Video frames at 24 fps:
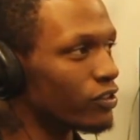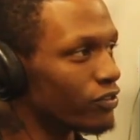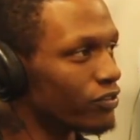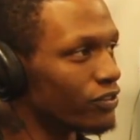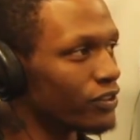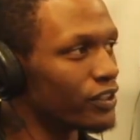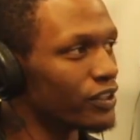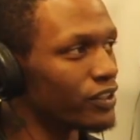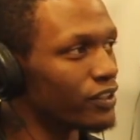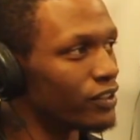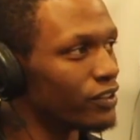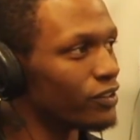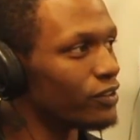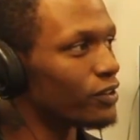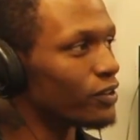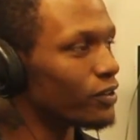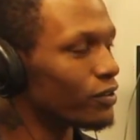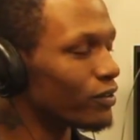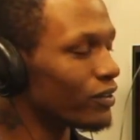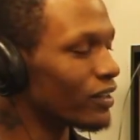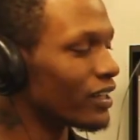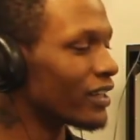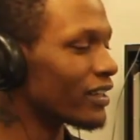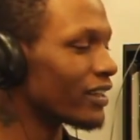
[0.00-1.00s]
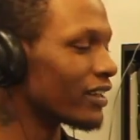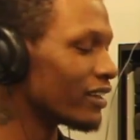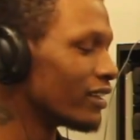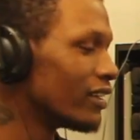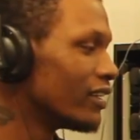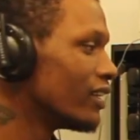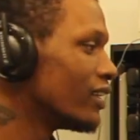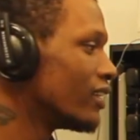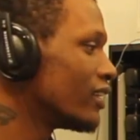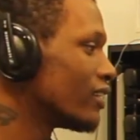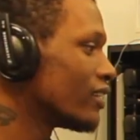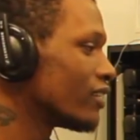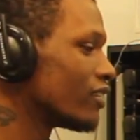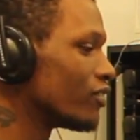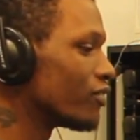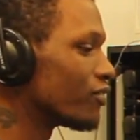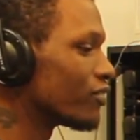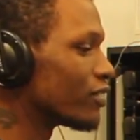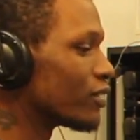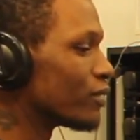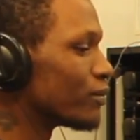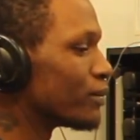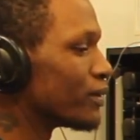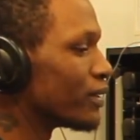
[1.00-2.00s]
over there. You know, like you
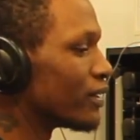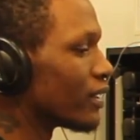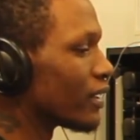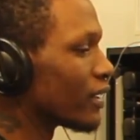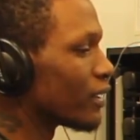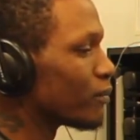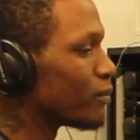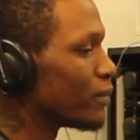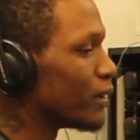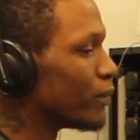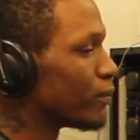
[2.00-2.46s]
feel me? Like